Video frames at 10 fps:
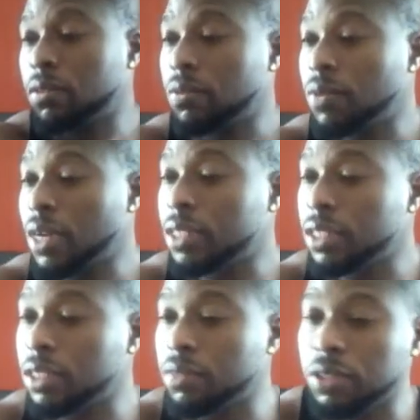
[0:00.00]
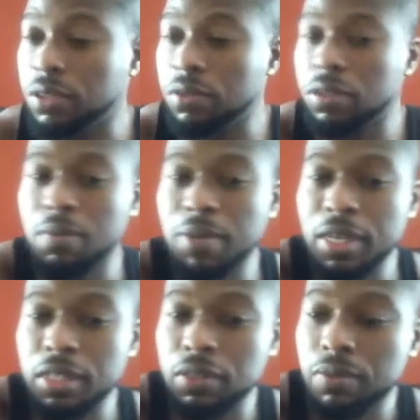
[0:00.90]
what I did to reduce it, I
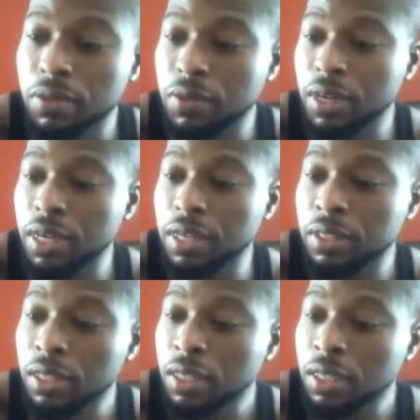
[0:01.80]
might as well go ahead and